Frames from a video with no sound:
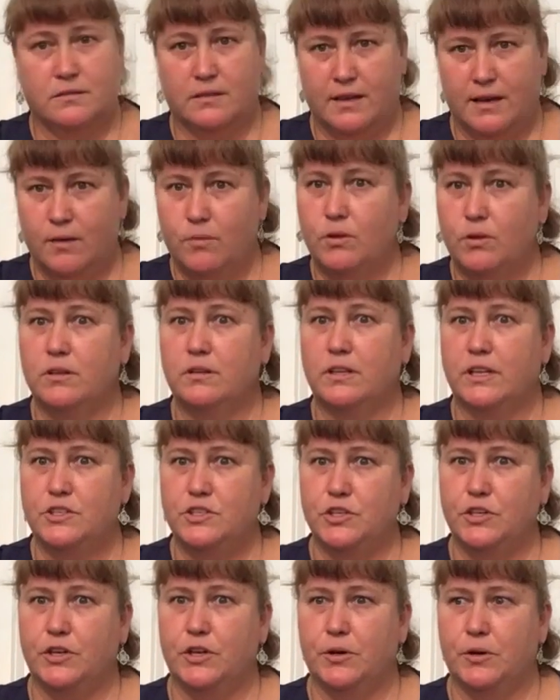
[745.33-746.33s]
I will let
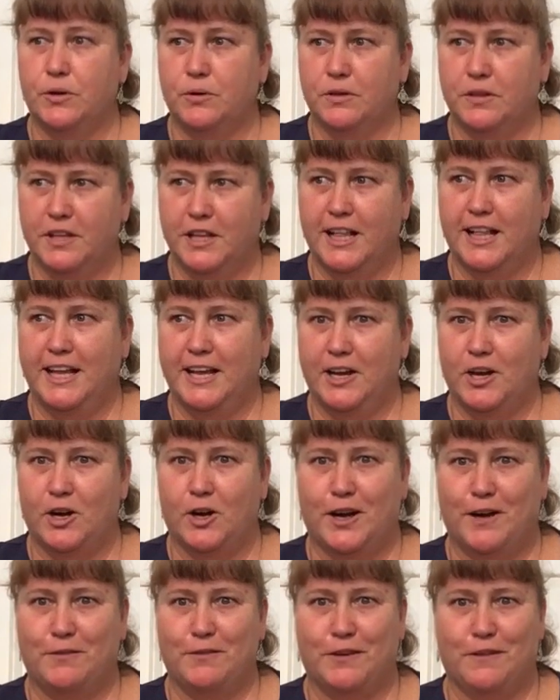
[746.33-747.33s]
you know later
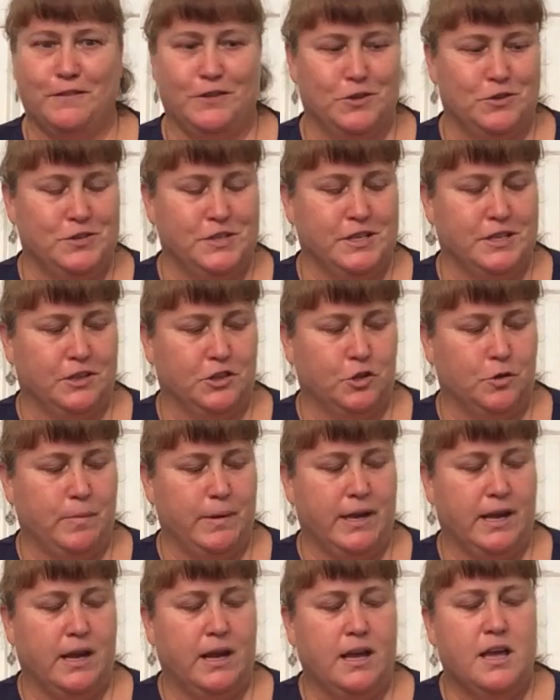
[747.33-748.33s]
after I've used it a little
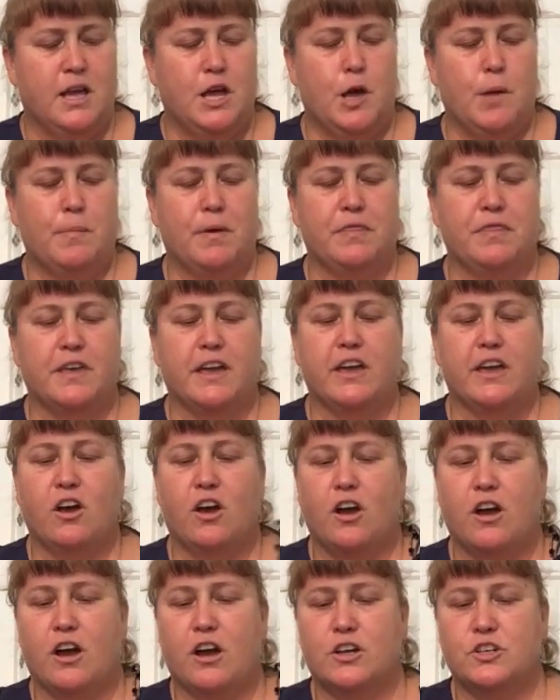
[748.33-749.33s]
bit. But they
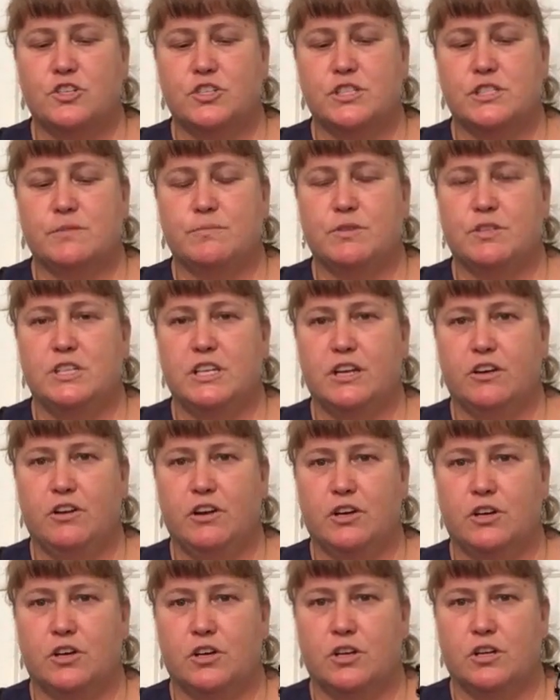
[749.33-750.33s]
are just
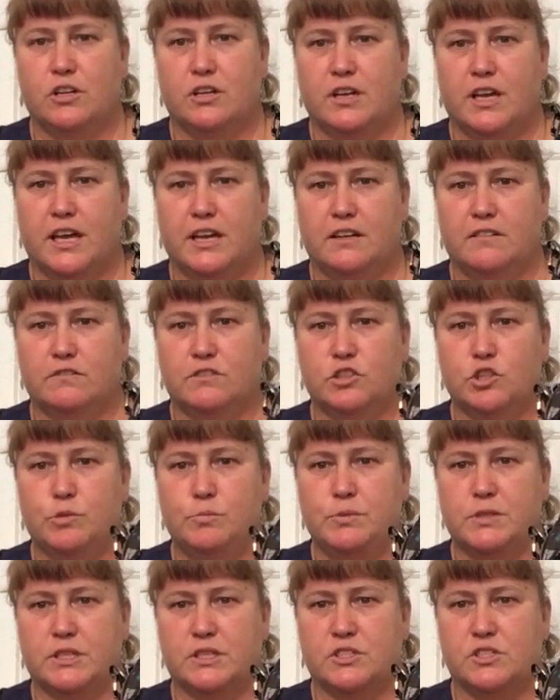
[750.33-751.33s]
material kind of
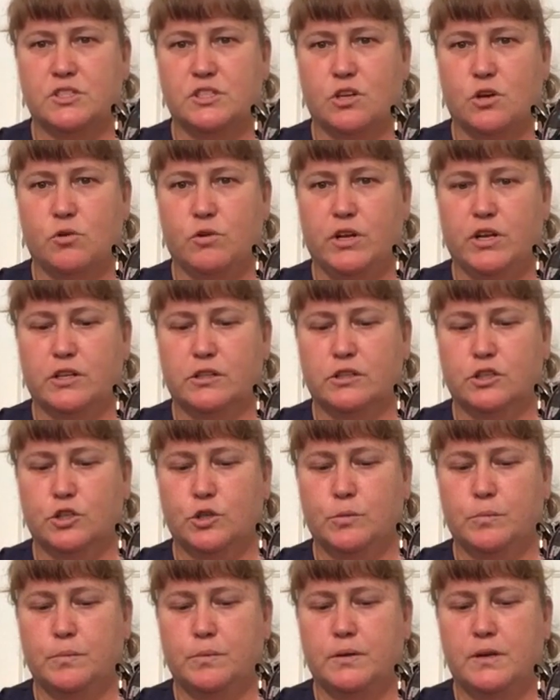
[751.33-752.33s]
looped and sewn in a
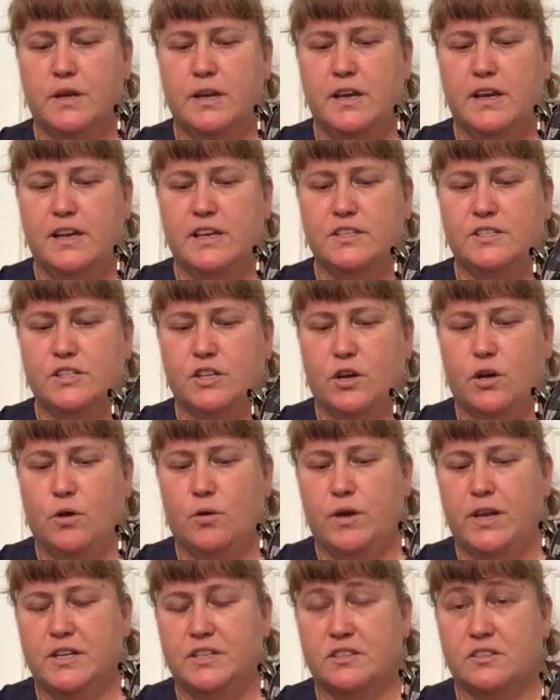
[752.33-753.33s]
loop.
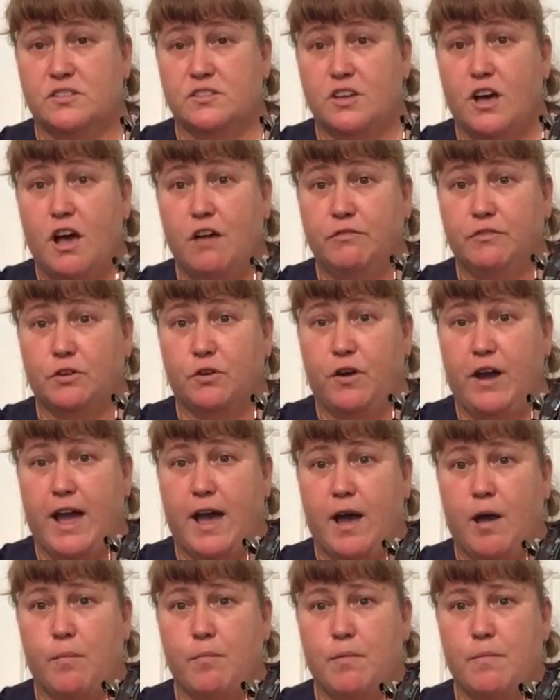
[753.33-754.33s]
So it's a soft
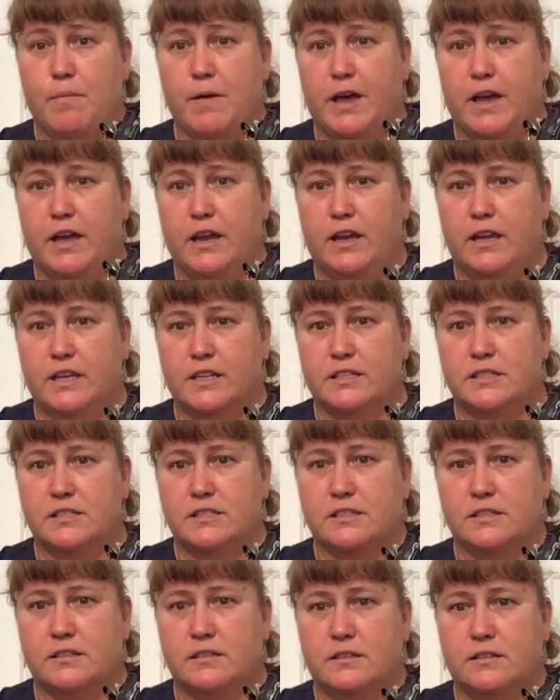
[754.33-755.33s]
grab, but
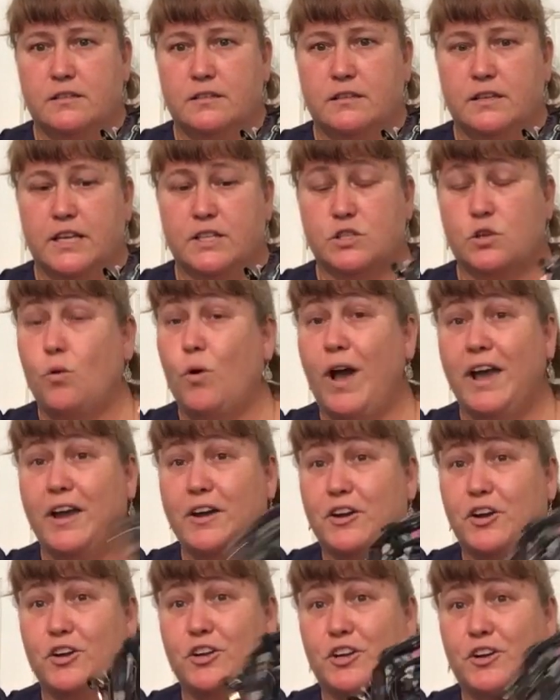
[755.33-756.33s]
it's it's
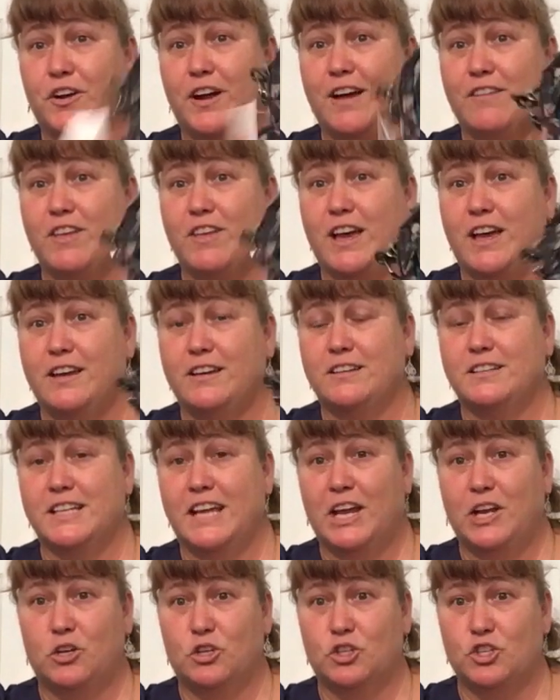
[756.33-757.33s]
quieter. You don't have that
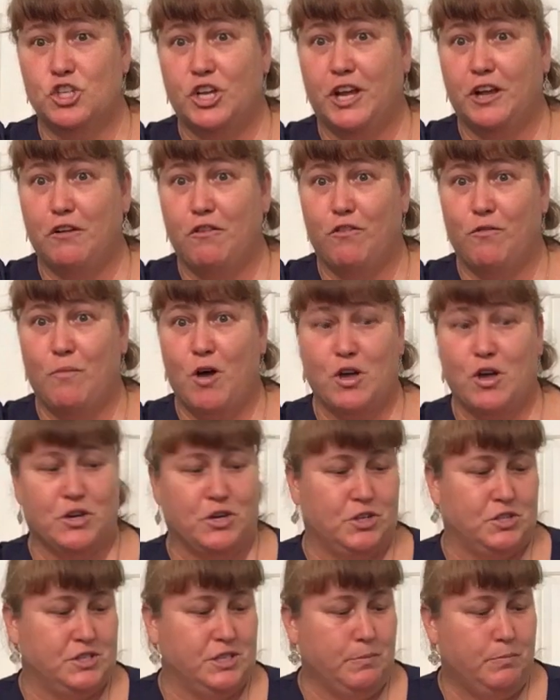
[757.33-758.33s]
dangle jangle from all
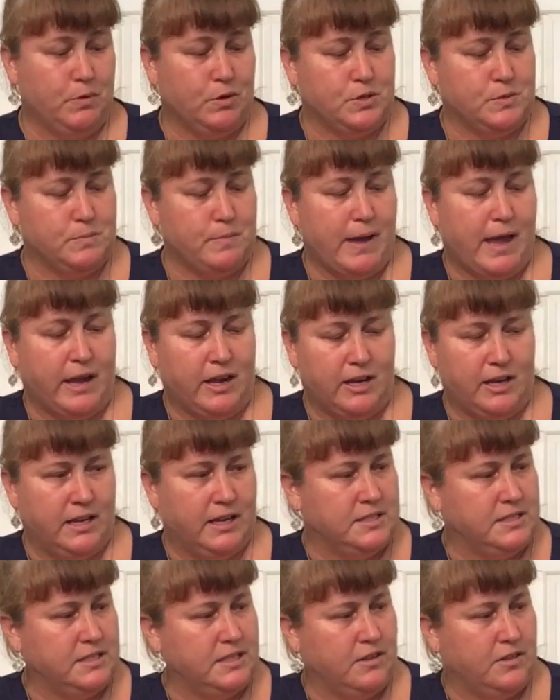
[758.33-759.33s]
your zippers banging
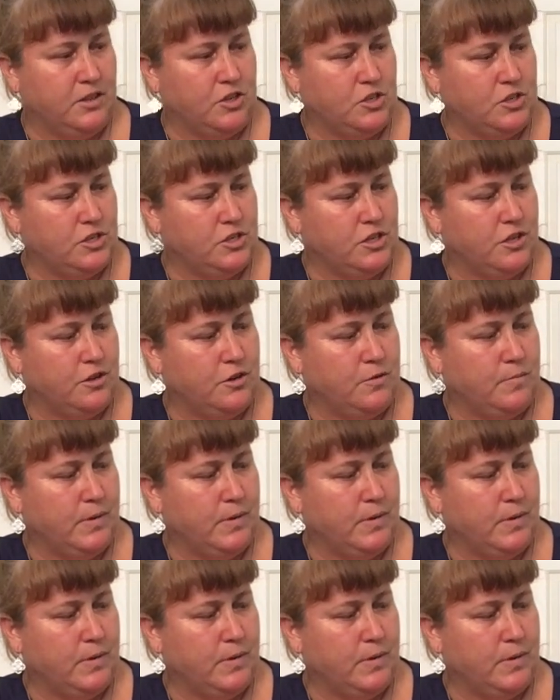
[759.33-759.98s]
against each other.